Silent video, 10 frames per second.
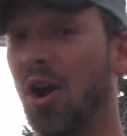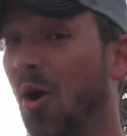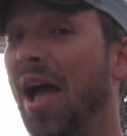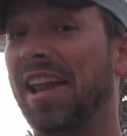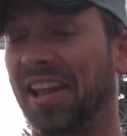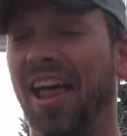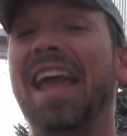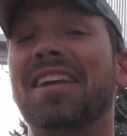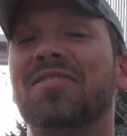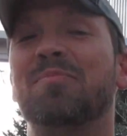Go ahead and
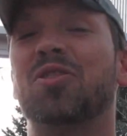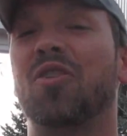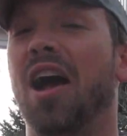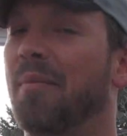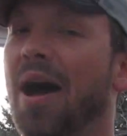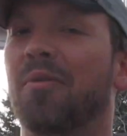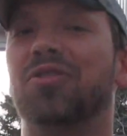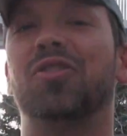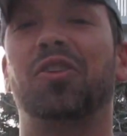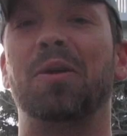like and subscribe. I would
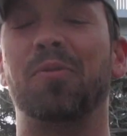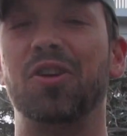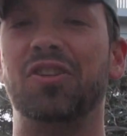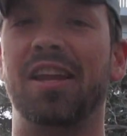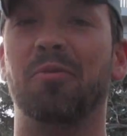certainly appreciate it.